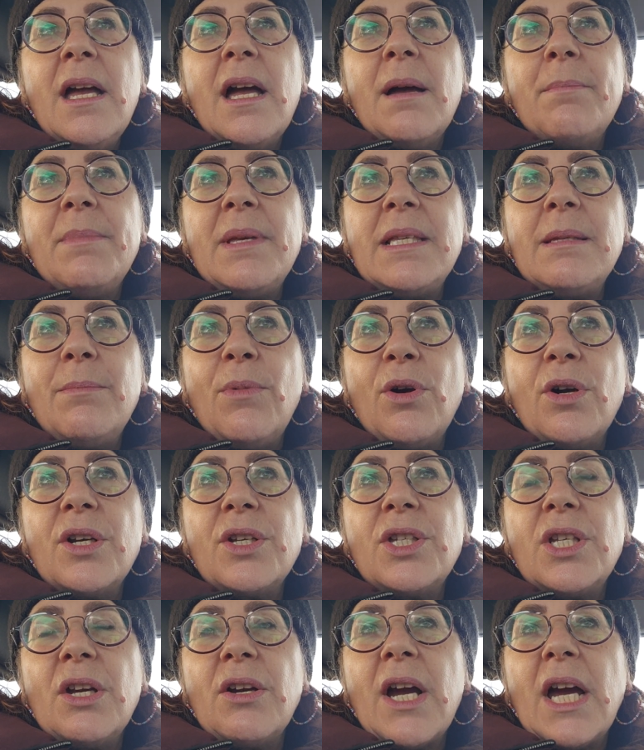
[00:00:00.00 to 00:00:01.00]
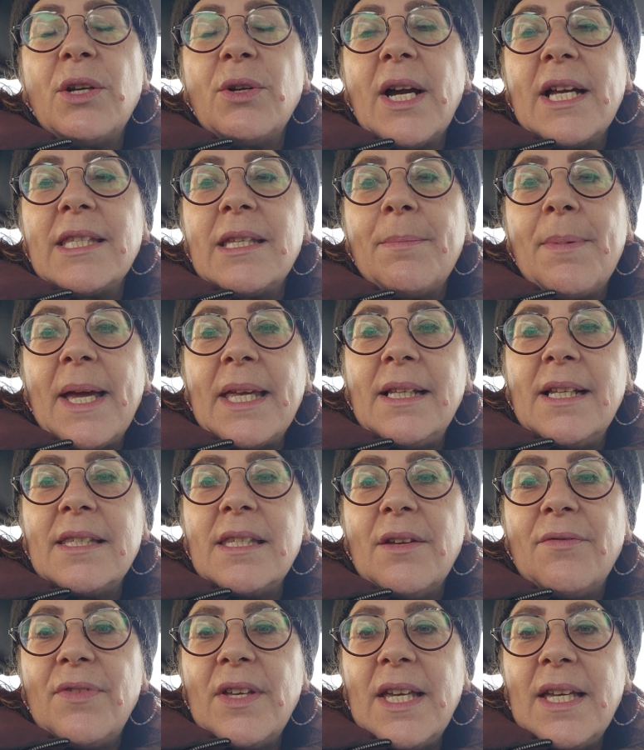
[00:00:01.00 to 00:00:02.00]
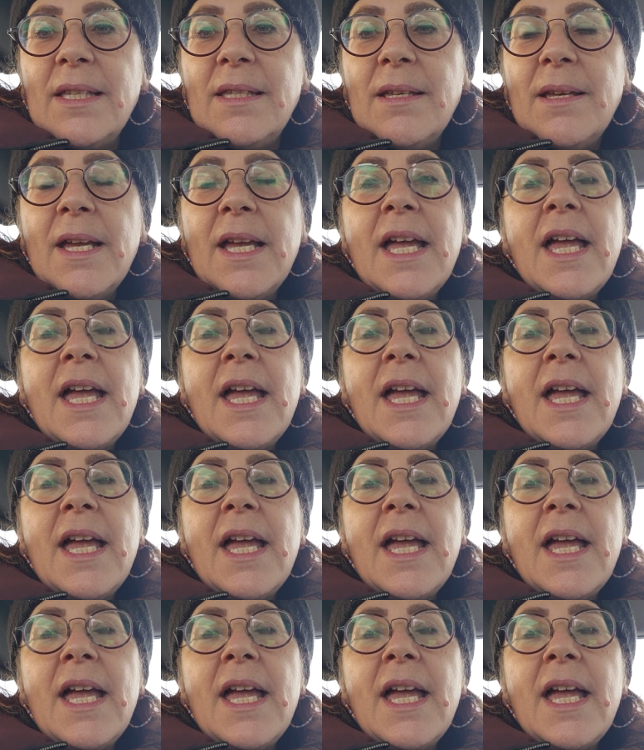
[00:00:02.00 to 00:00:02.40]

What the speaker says: Mizmor Shir Chanukot Habayit LeDavid,